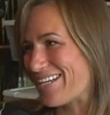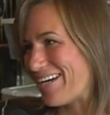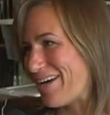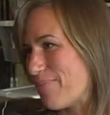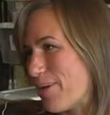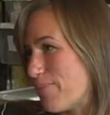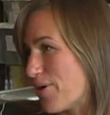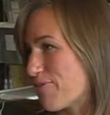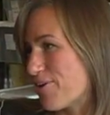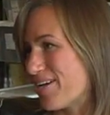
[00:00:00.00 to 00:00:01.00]
My
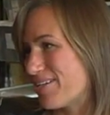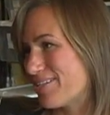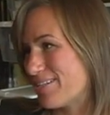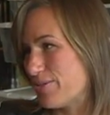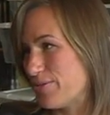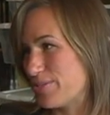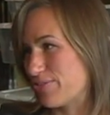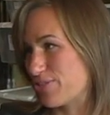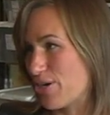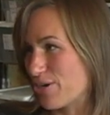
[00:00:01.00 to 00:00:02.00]
boyfriend, who's a
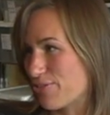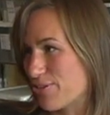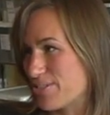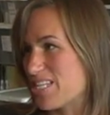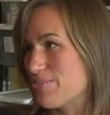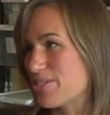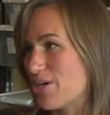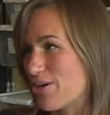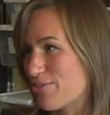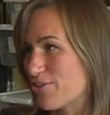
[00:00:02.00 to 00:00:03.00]
photographer and
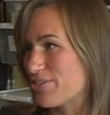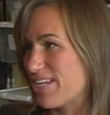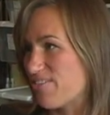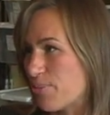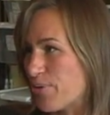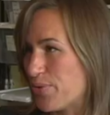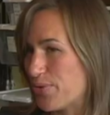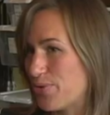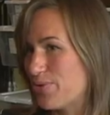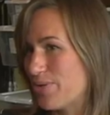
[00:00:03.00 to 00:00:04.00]
cinematographer, David
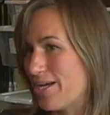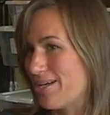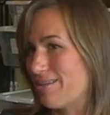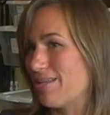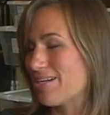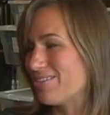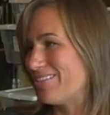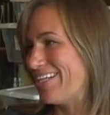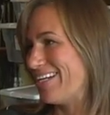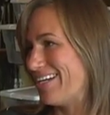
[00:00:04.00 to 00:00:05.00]
Pu'u,
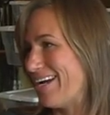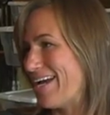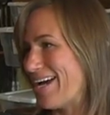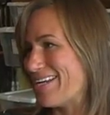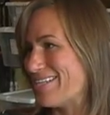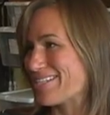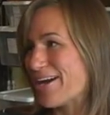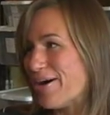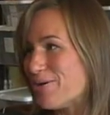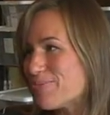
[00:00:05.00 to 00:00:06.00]
luckily I had his
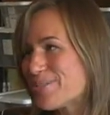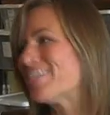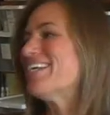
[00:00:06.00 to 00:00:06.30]
help.